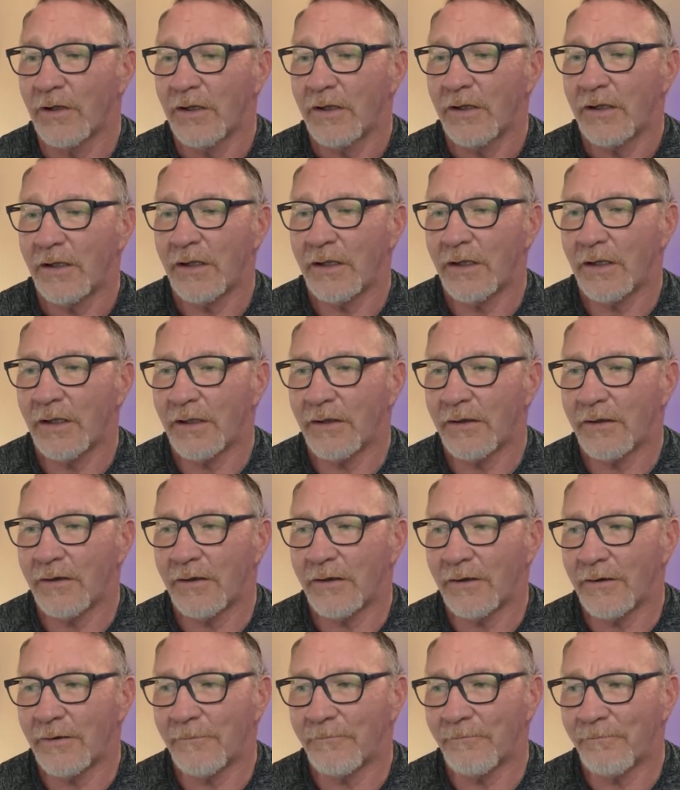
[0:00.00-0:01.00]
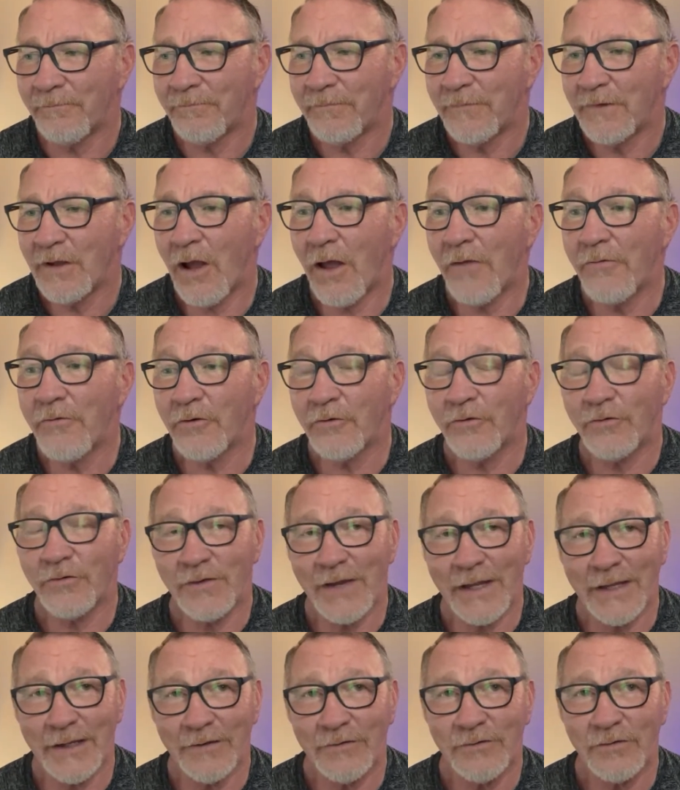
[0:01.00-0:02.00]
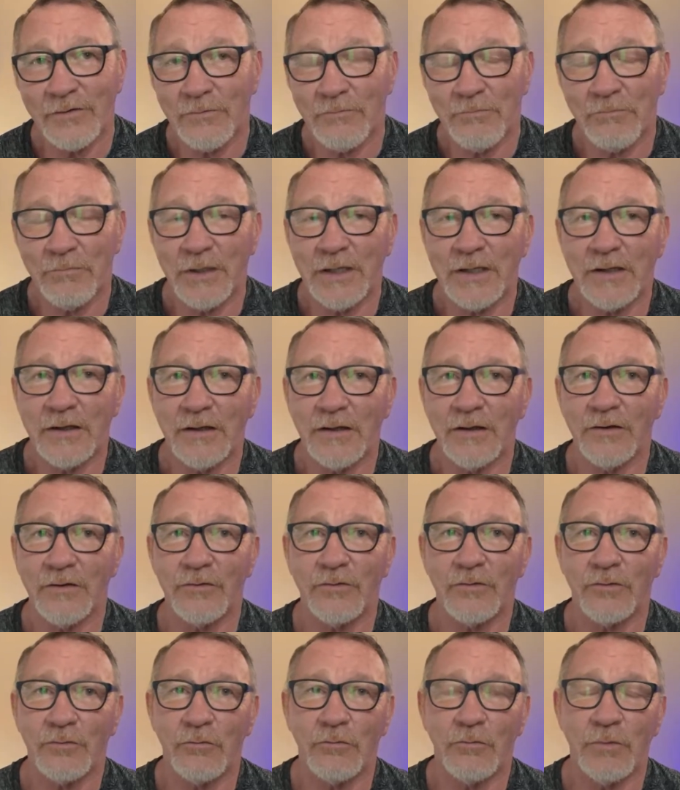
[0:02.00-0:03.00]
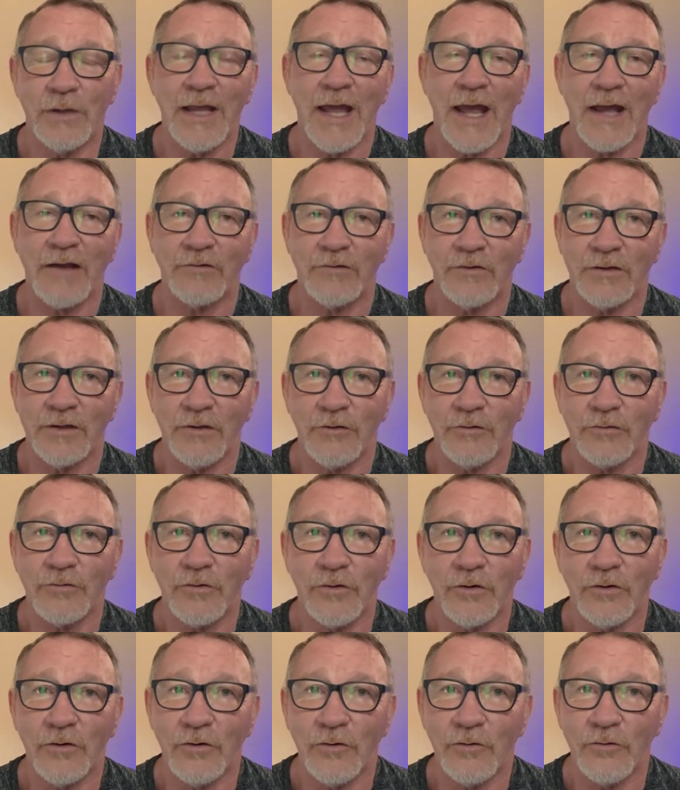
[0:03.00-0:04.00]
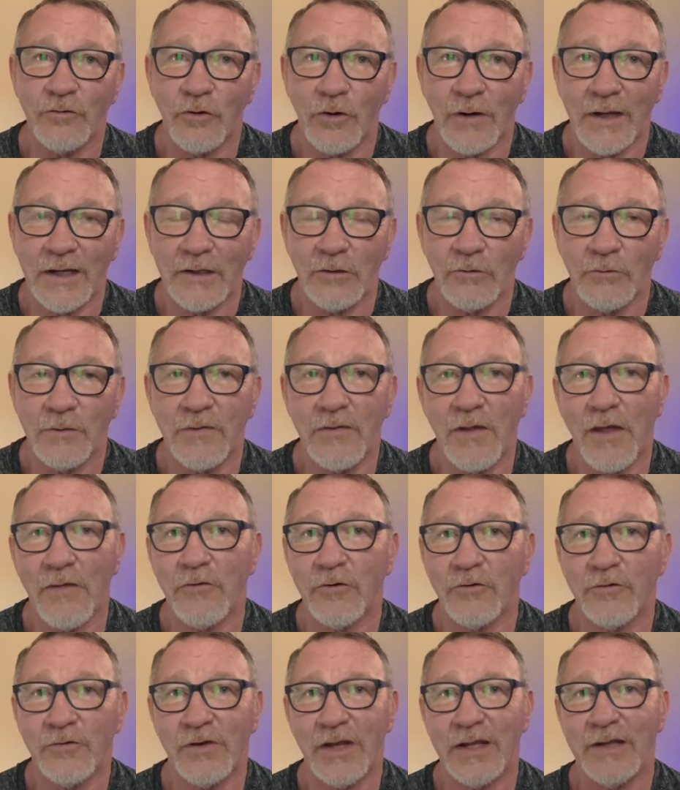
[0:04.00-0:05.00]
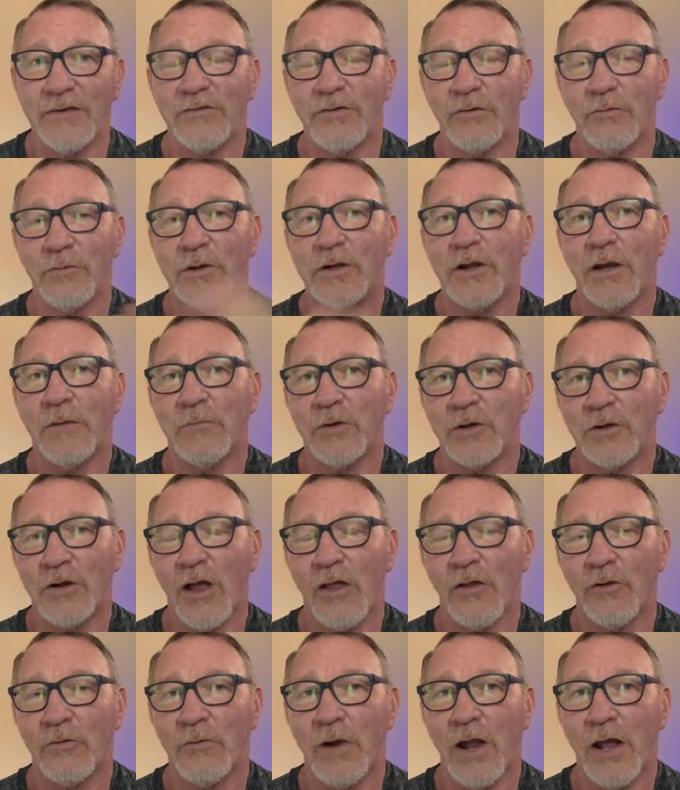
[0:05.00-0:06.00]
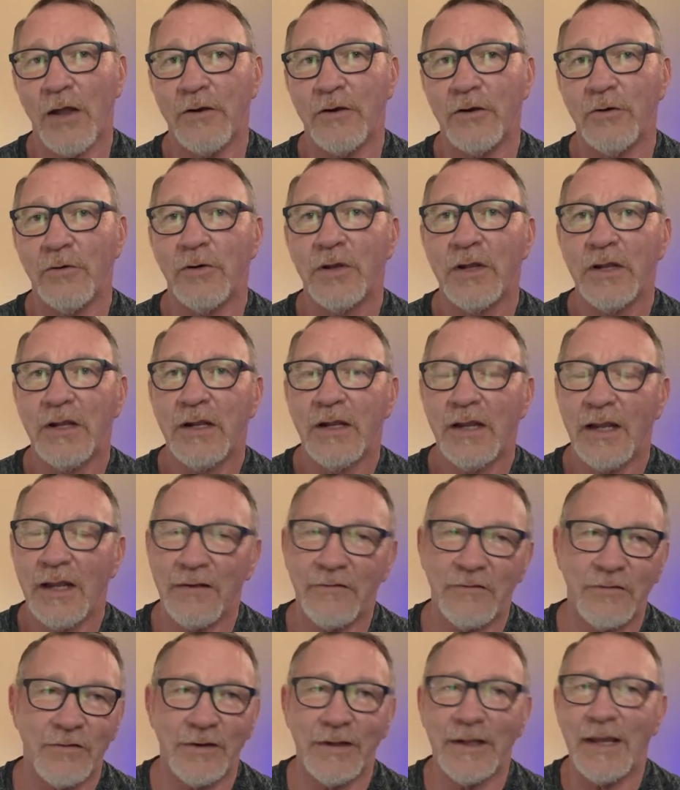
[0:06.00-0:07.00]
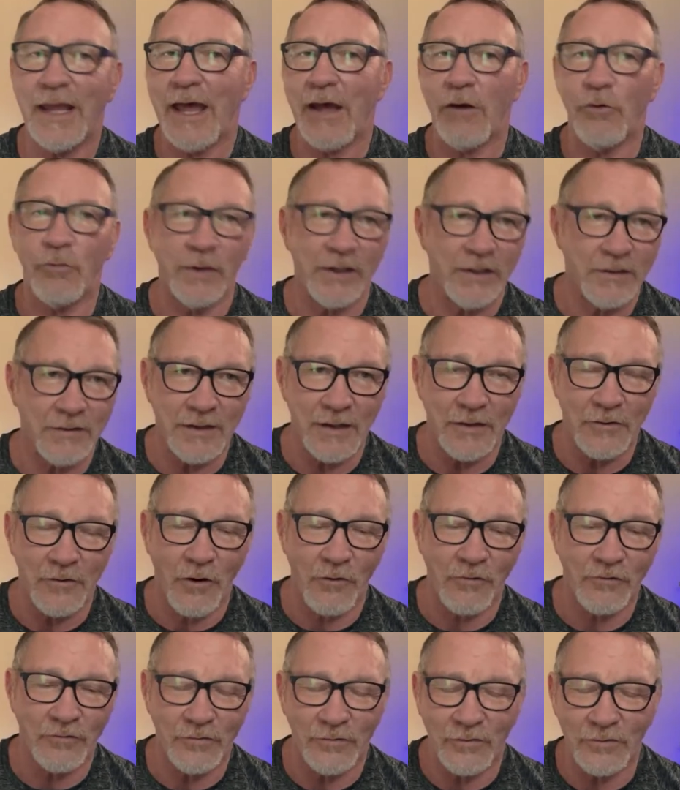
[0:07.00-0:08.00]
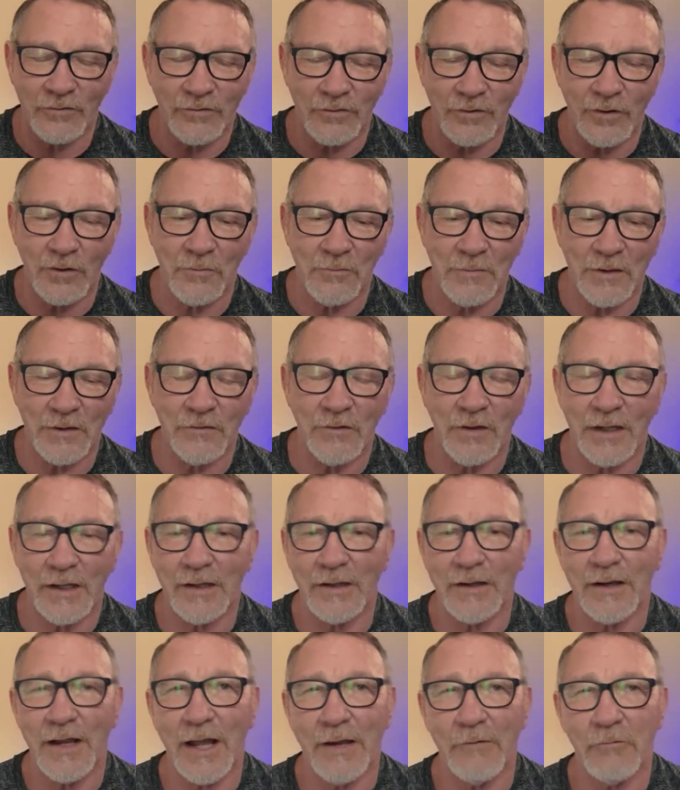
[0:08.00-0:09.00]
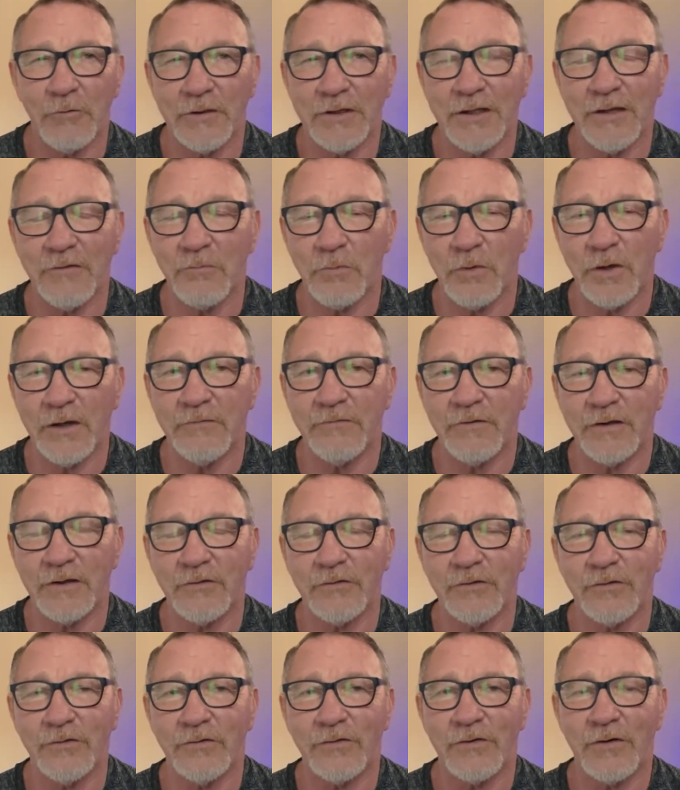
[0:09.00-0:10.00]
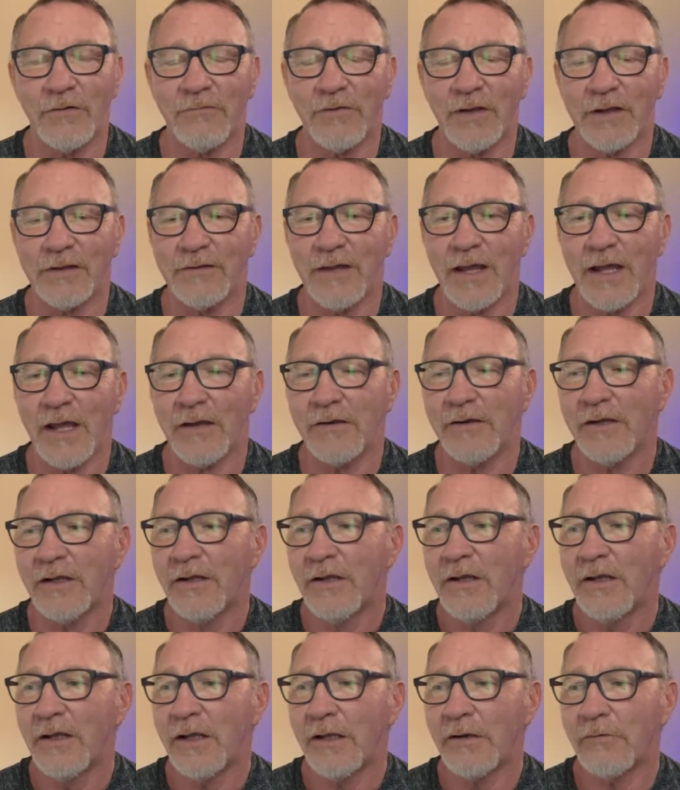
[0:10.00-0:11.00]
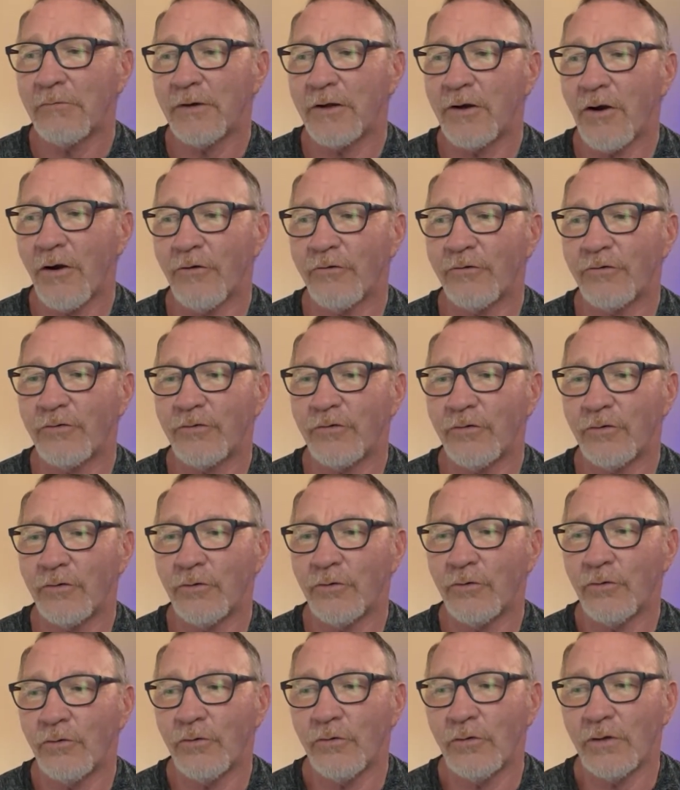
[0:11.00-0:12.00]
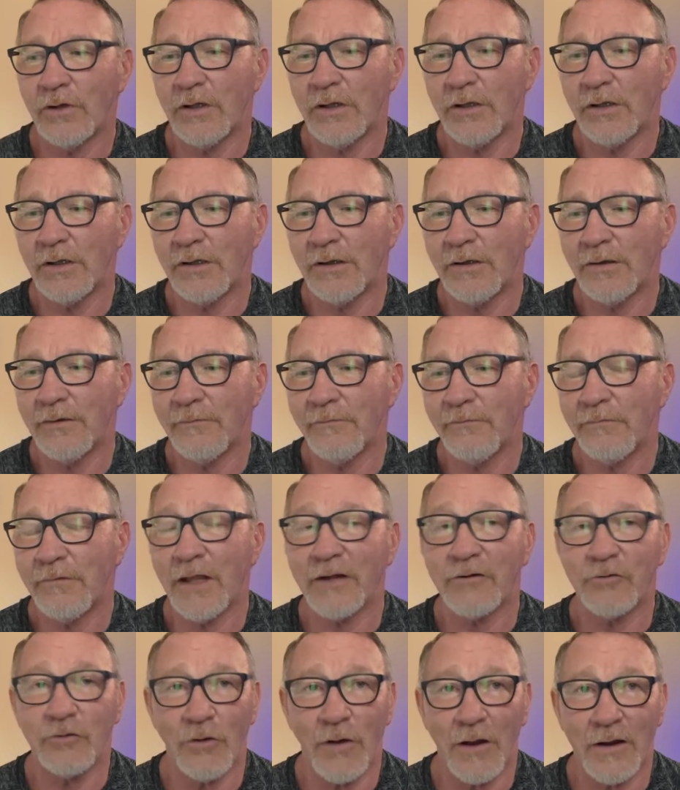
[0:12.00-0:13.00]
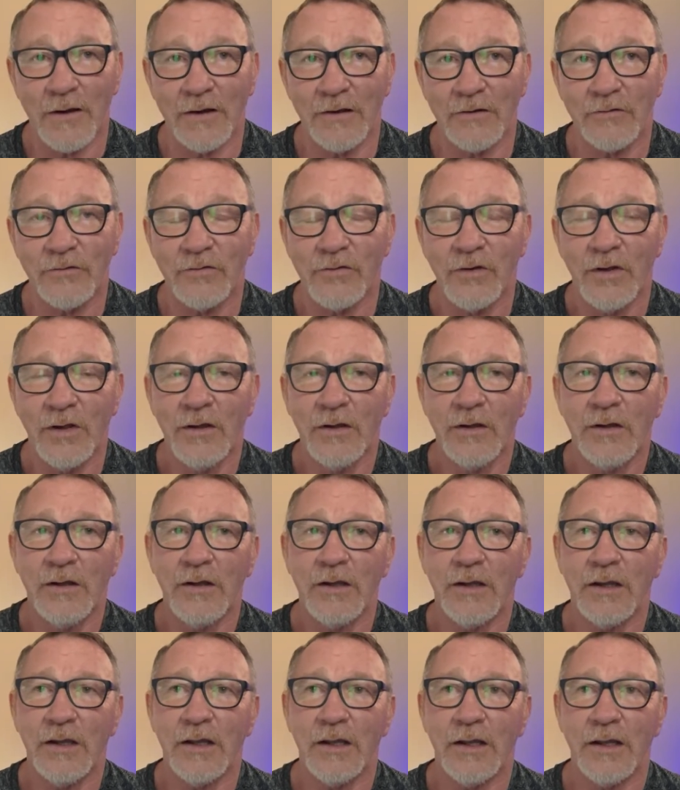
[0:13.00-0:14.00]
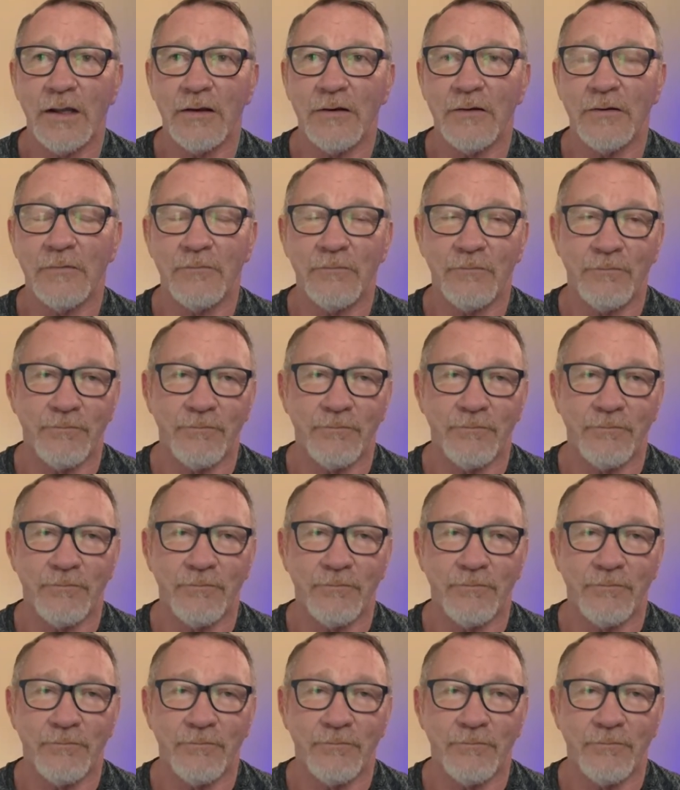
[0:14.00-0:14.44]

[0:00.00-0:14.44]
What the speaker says: And other states, because we actually used to do training with other states that would come to Colorado and see how we did our system, and I would give briefings and stuff like that in regards to electronics and